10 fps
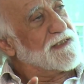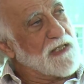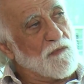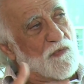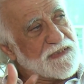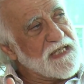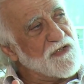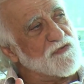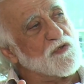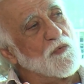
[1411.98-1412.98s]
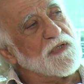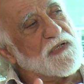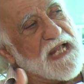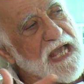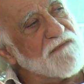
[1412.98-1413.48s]
then when we needed 2, we
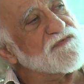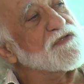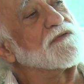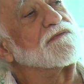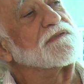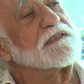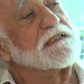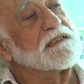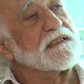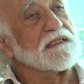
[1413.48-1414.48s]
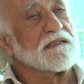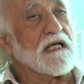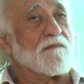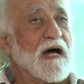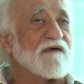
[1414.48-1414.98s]
could have 2.
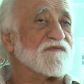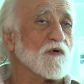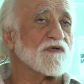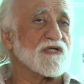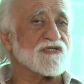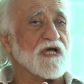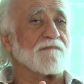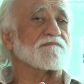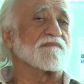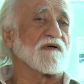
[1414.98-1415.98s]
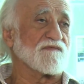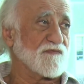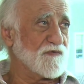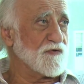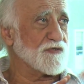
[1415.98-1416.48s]
Now, my view of the chip of the
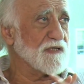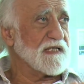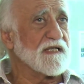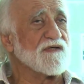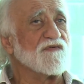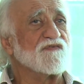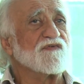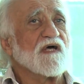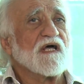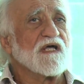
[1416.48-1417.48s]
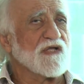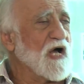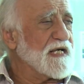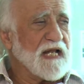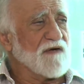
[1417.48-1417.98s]
future is you're
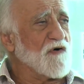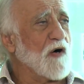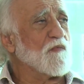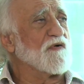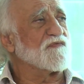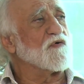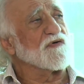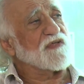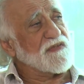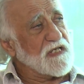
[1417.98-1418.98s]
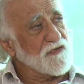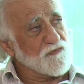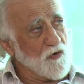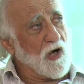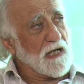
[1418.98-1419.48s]
not going to have all morph cores. I think he's
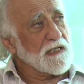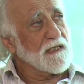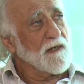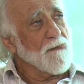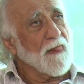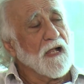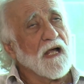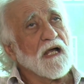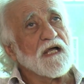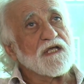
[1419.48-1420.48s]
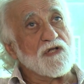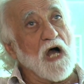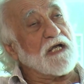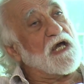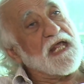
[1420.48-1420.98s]
wrong. You're
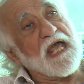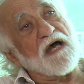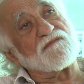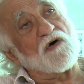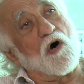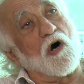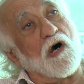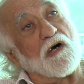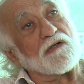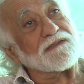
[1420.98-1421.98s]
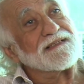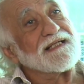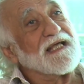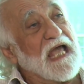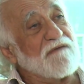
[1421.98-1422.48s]
not going to have all
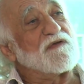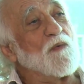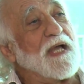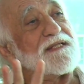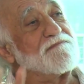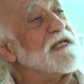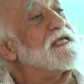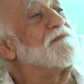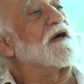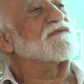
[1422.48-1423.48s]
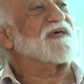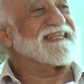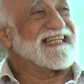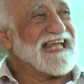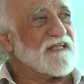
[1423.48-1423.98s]
heavyweight Mickey Mouse. I
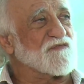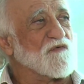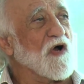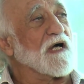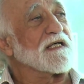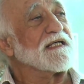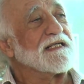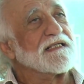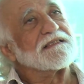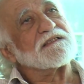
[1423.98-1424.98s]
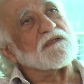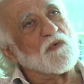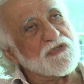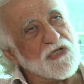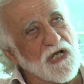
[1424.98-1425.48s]
think that's wrong.
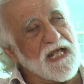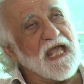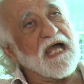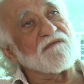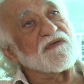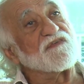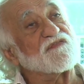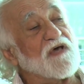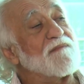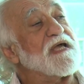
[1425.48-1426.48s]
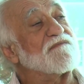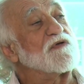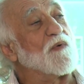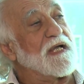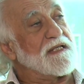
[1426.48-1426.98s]
What you're going to have is some
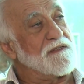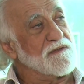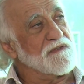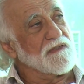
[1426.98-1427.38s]
heavyweight